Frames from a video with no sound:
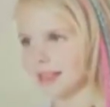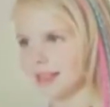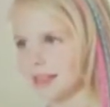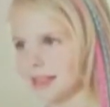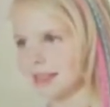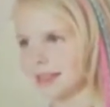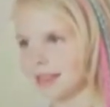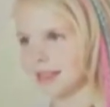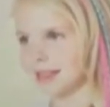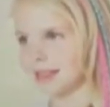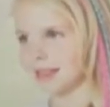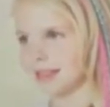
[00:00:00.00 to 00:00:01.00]
as well as the
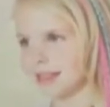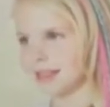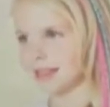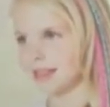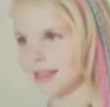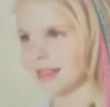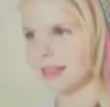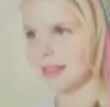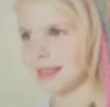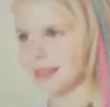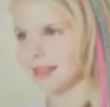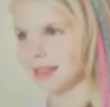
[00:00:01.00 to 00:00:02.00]
clipping hair,
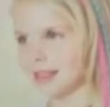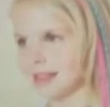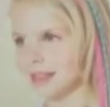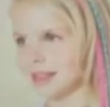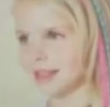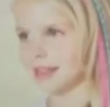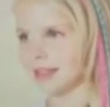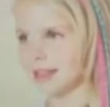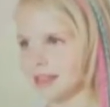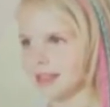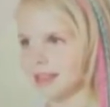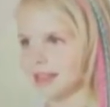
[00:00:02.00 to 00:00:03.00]
I will do a
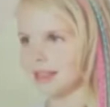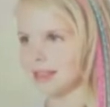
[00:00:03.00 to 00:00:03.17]
video.